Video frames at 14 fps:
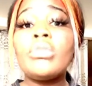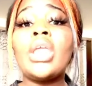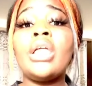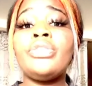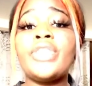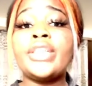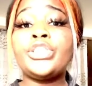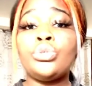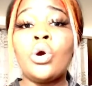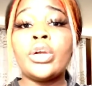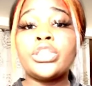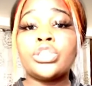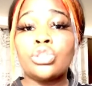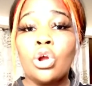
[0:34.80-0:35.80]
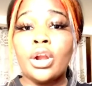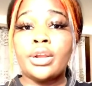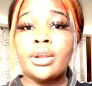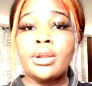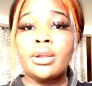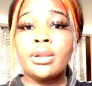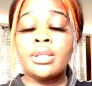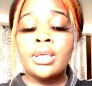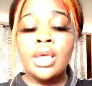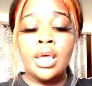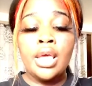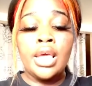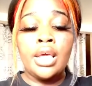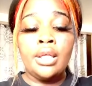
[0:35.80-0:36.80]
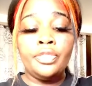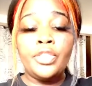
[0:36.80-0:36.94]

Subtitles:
that you are starting,